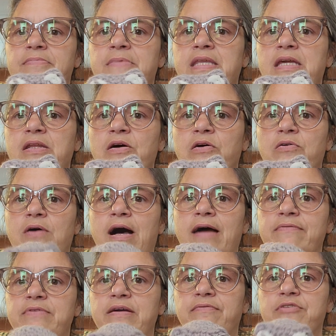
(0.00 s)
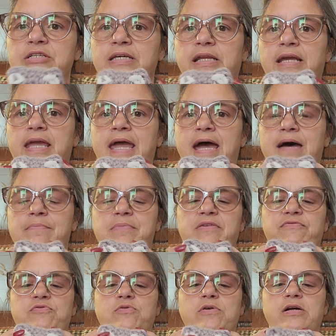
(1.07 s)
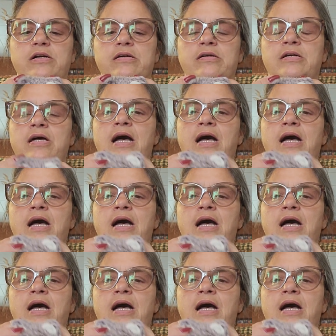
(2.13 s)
You know, I've never done a cat before.